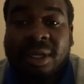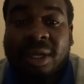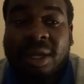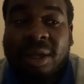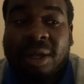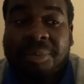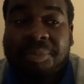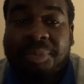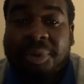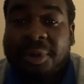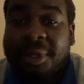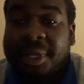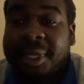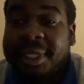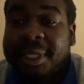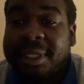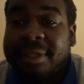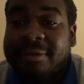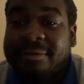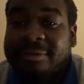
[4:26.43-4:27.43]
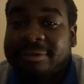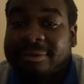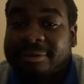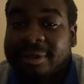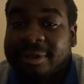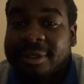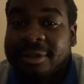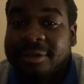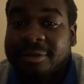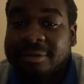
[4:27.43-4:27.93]
a point in
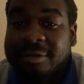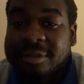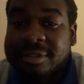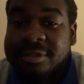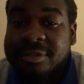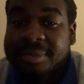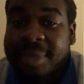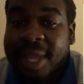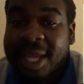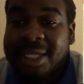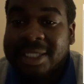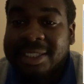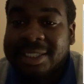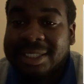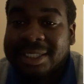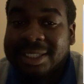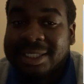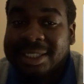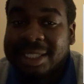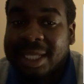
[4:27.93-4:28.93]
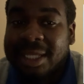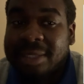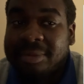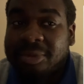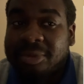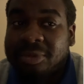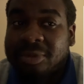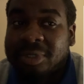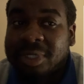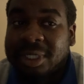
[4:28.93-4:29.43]
front of Crystal Palace in the
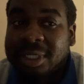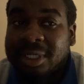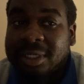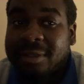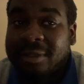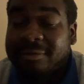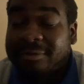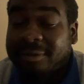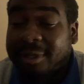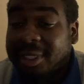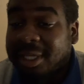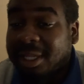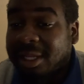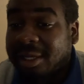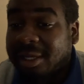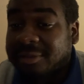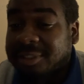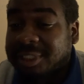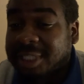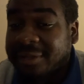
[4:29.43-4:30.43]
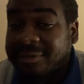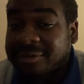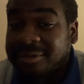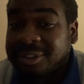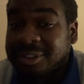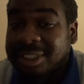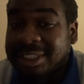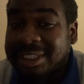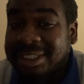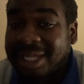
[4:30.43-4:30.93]
table. Funny enough,
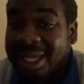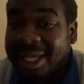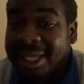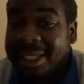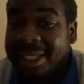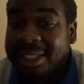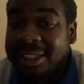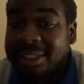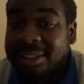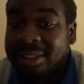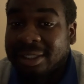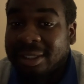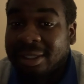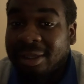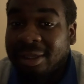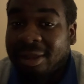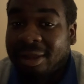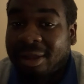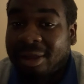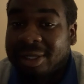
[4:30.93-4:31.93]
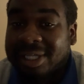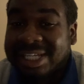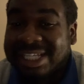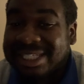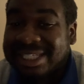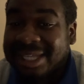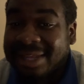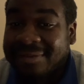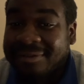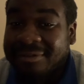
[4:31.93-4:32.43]
Sheffield United are
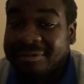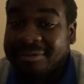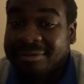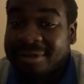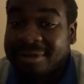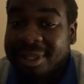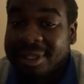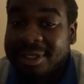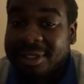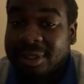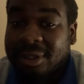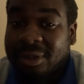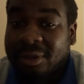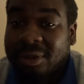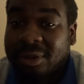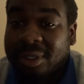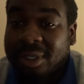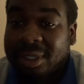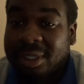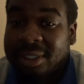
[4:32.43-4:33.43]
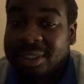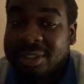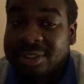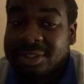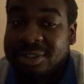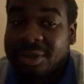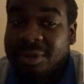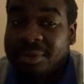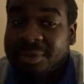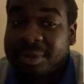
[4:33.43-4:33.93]
seventh right now.
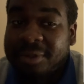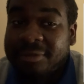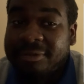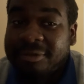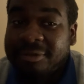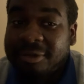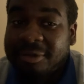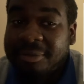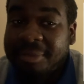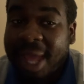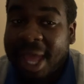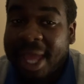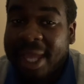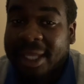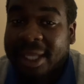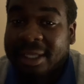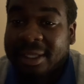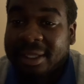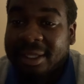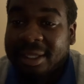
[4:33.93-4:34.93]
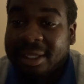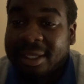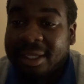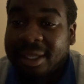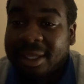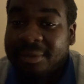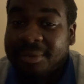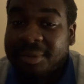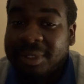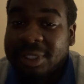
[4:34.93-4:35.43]
So if we fall back,
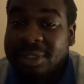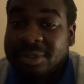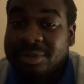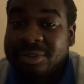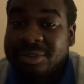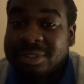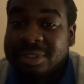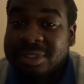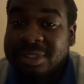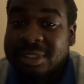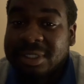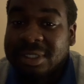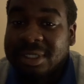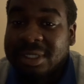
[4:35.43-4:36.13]
if we lose